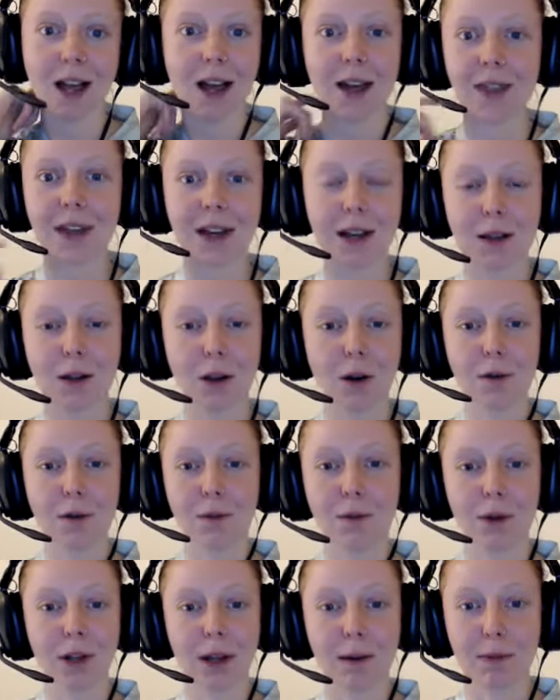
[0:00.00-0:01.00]
I think a lot of
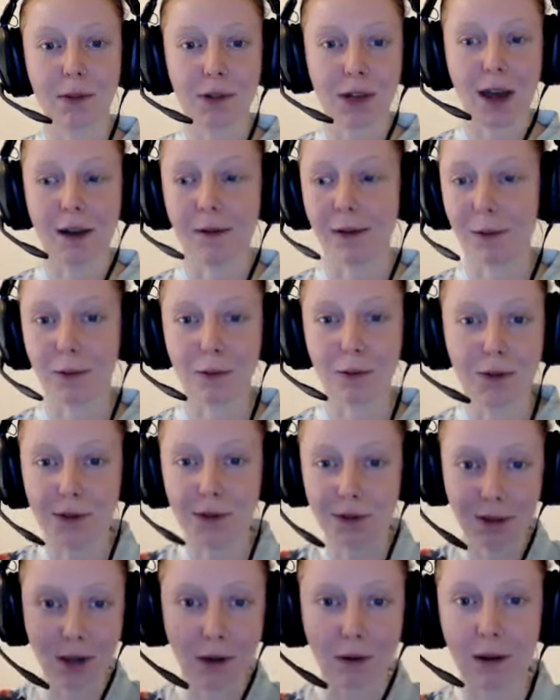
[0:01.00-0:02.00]
what I'm sharing will
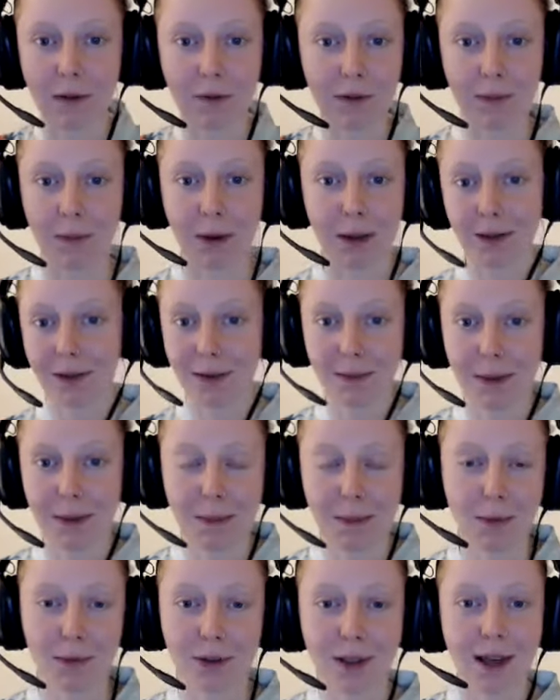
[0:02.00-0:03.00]
just go over
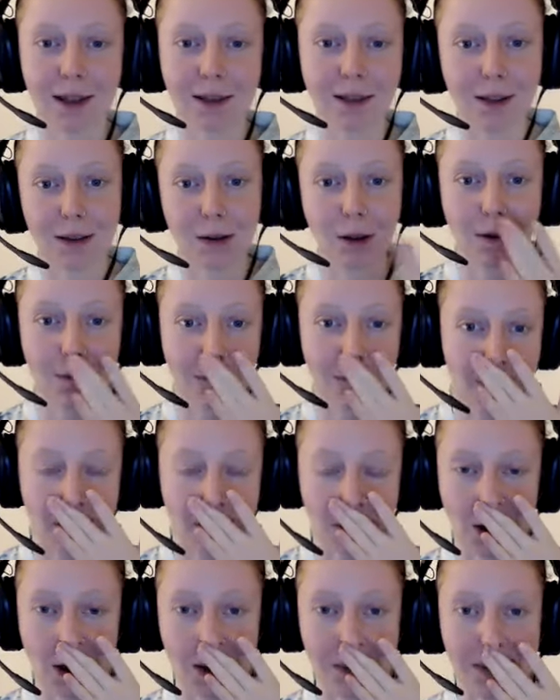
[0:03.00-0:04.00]
people's heads a lot of the
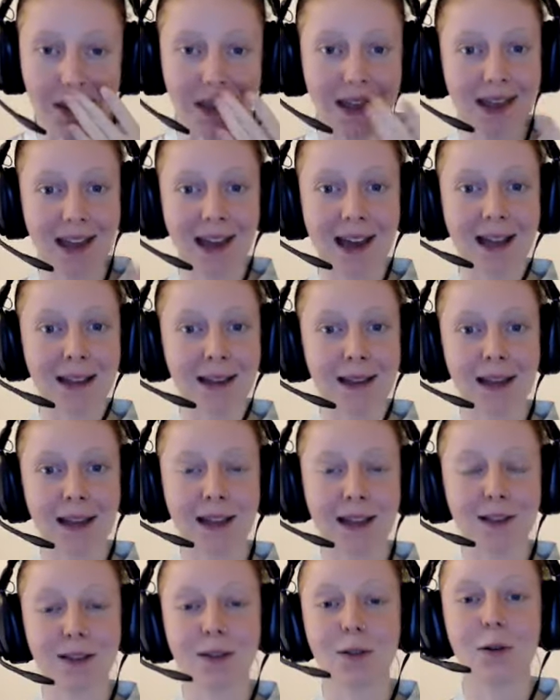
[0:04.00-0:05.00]
time. And
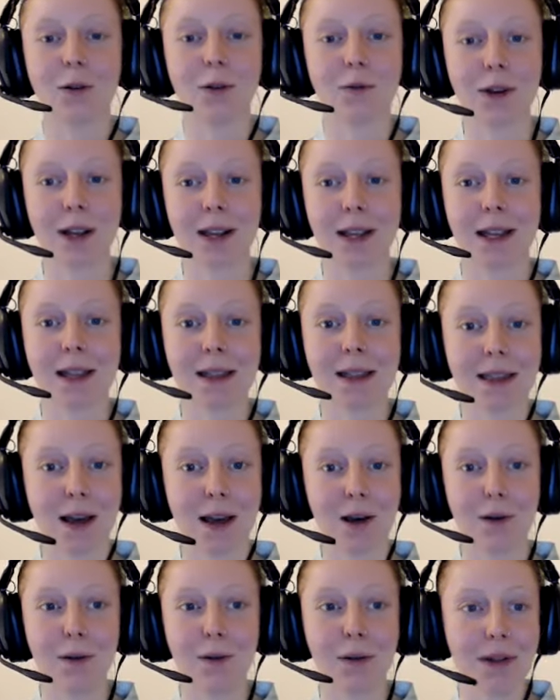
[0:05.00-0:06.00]
it's not really
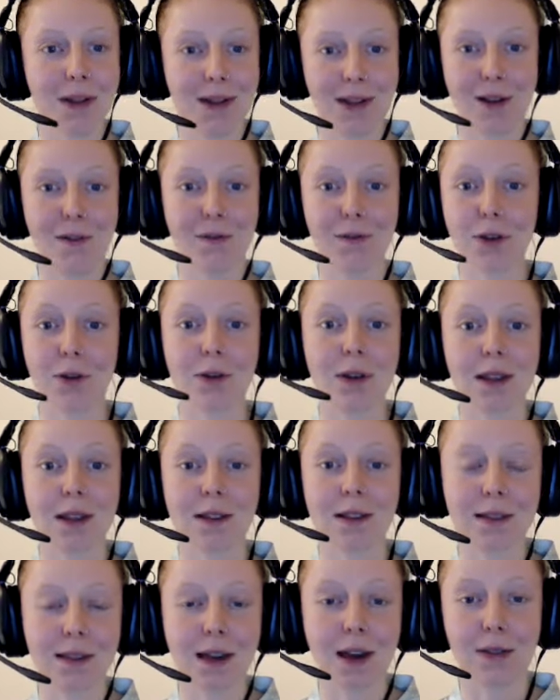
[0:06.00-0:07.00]
until a few
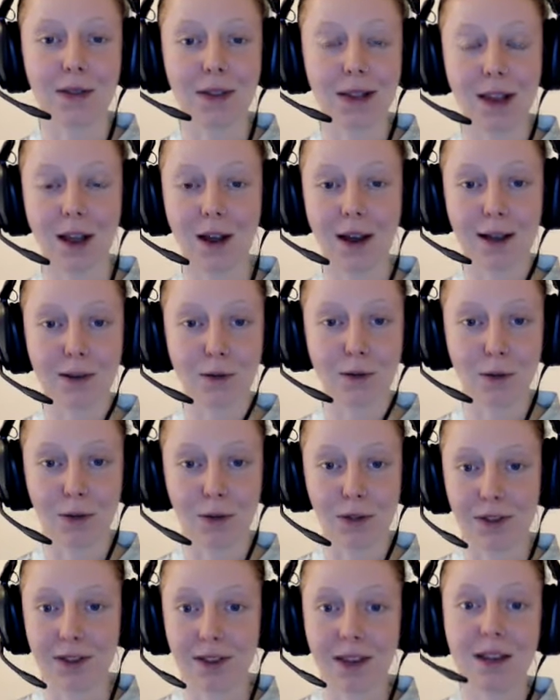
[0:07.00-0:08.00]
years down the line or
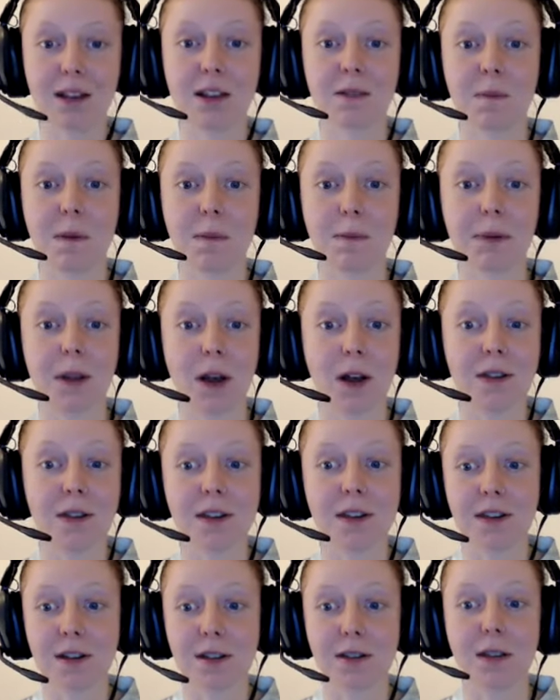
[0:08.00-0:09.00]
the seed has been
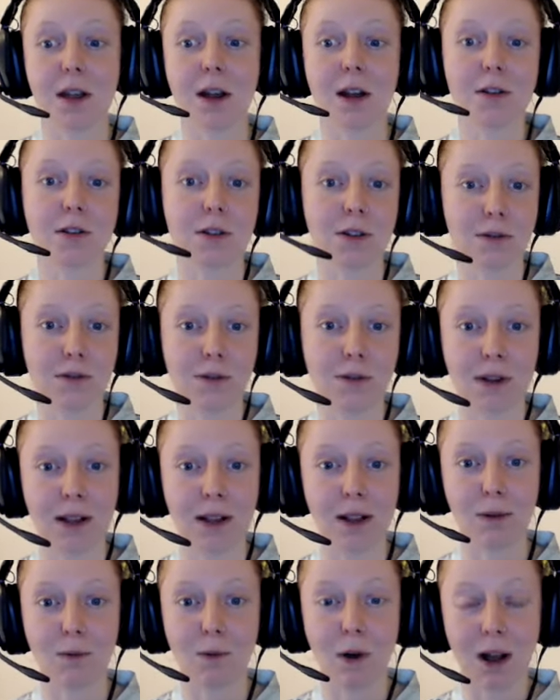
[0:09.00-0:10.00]
planted and nurtured for a
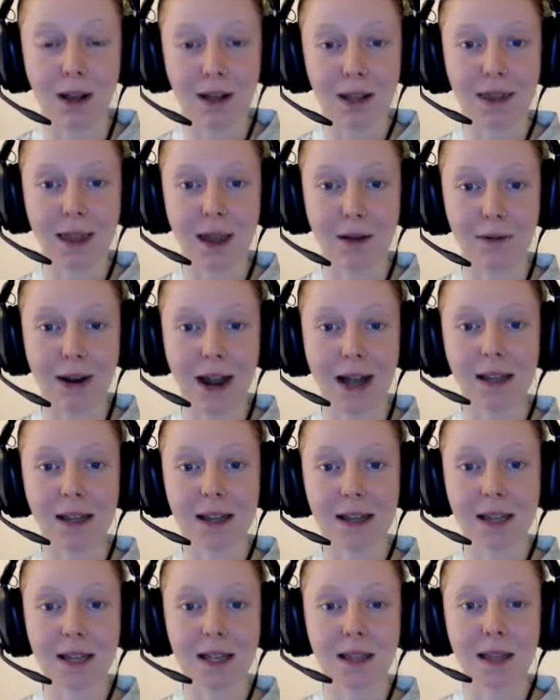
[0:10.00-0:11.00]
little while in their
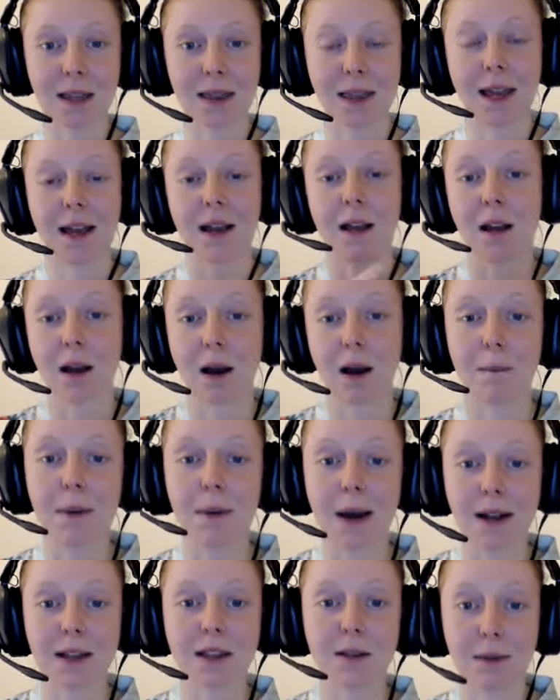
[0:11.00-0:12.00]
reality that they can come
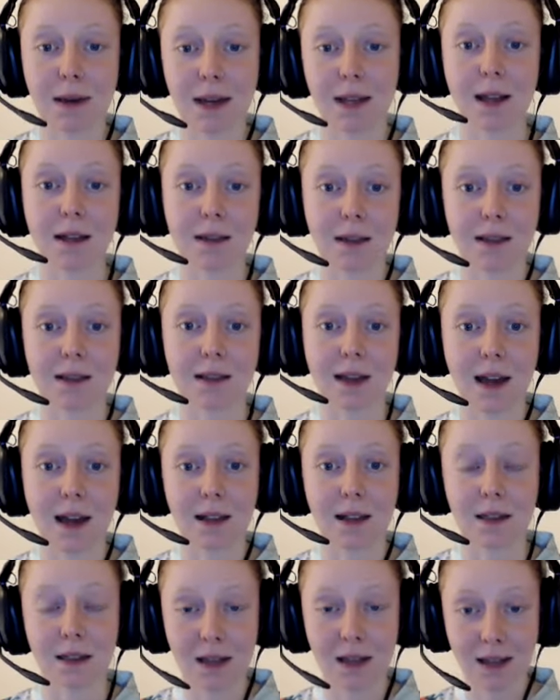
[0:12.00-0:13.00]
back to me and
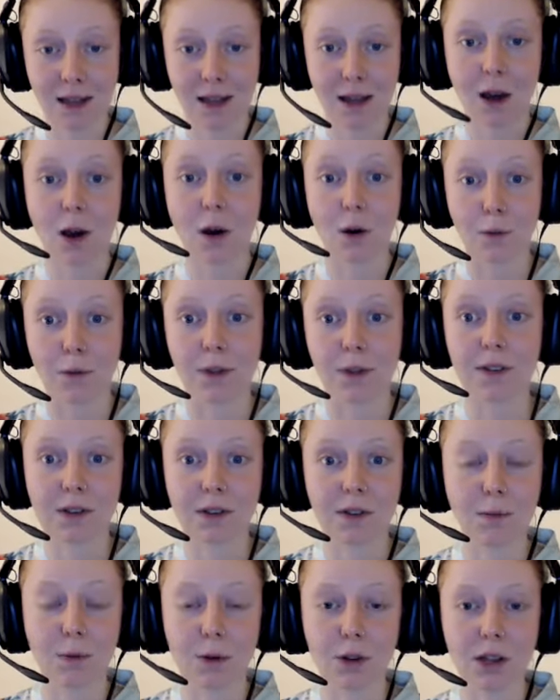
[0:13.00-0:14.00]
understand, oh, this
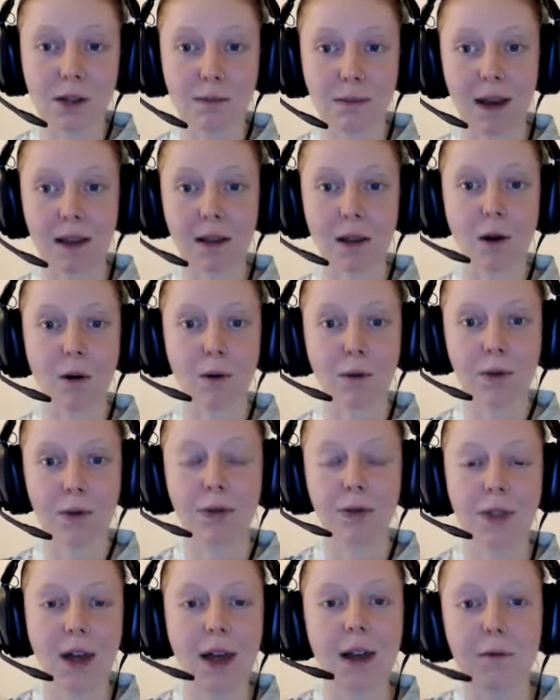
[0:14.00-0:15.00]
is what she meant. Oh,
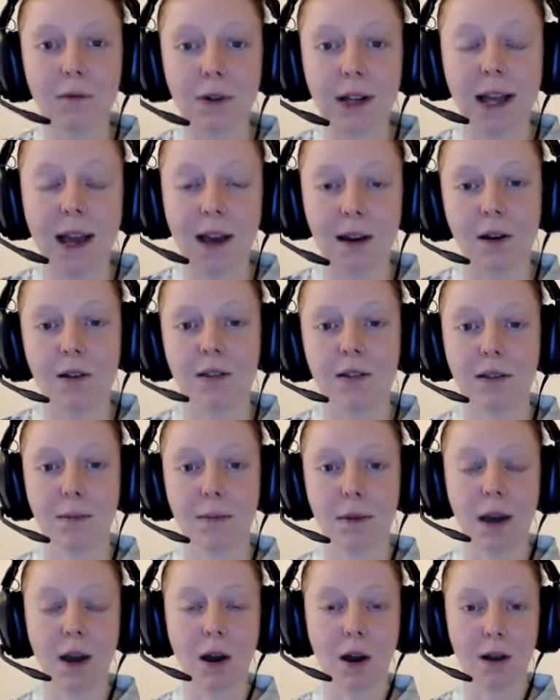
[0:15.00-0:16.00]
that really echoes in
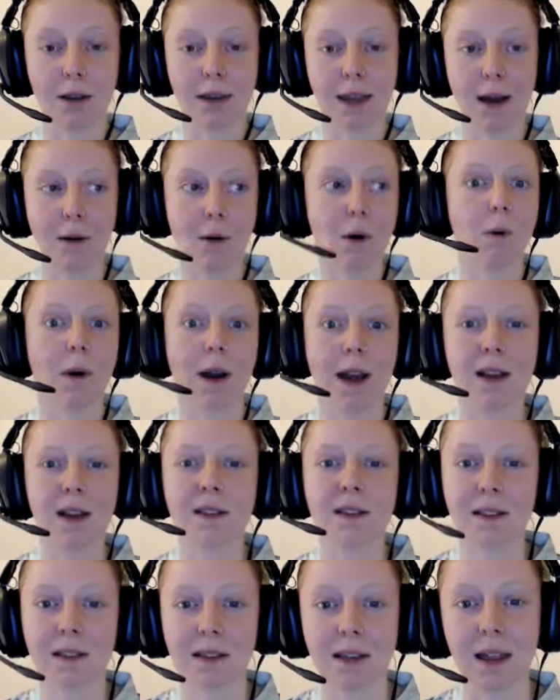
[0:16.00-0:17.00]
my heart now. Oh, I
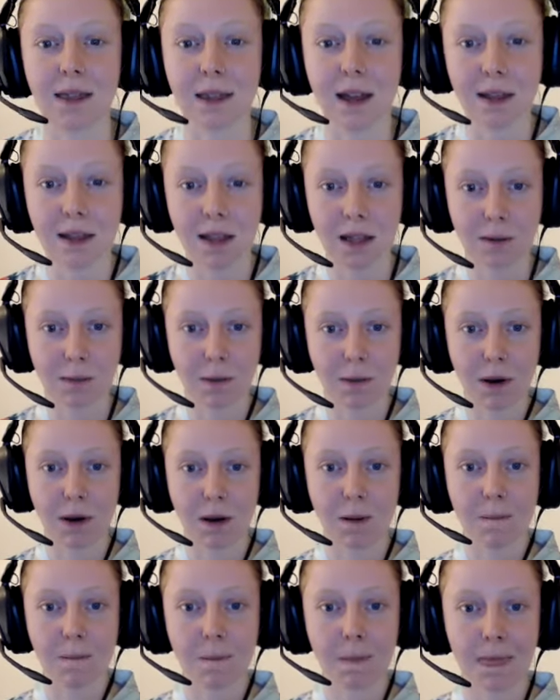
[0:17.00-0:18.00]
understand that
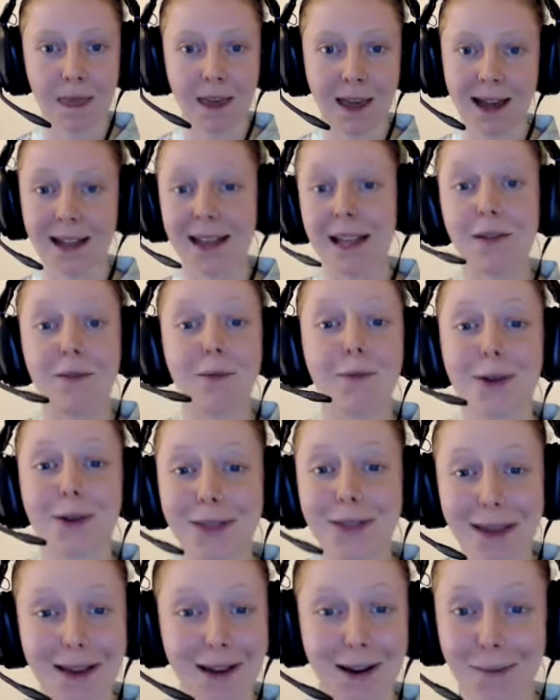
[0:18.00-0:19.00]
deeper. And even
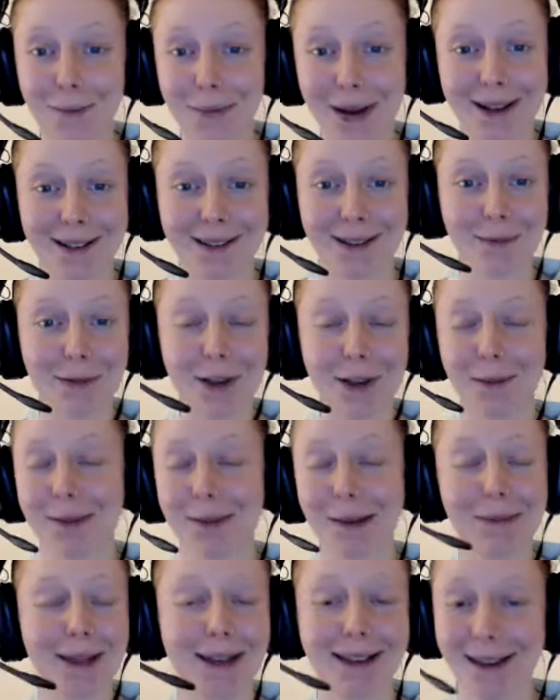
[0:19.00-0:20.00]
when they come back, sometimes
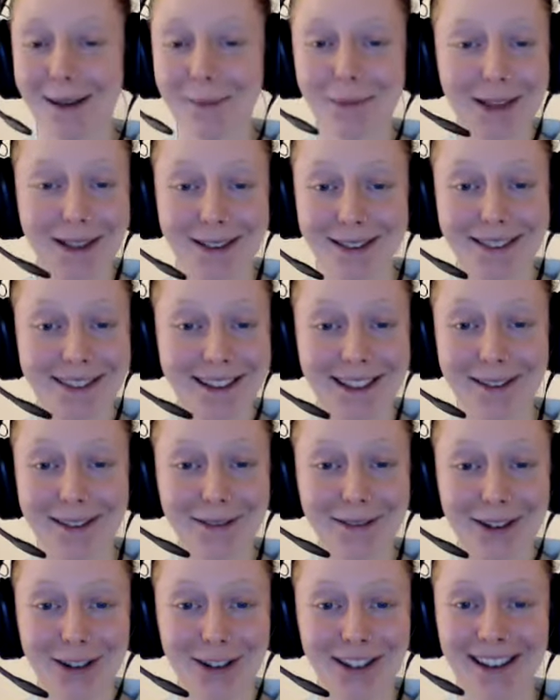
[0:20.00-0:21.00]
I'm like, yep, you still
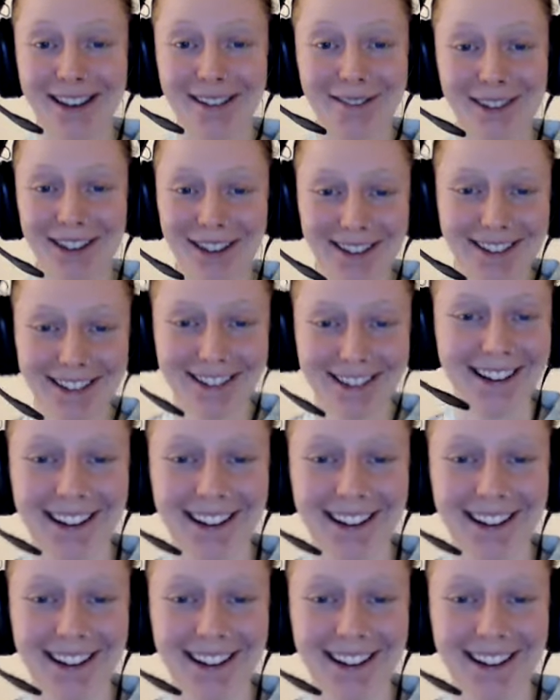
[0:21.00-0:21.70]
haven't got it, have you?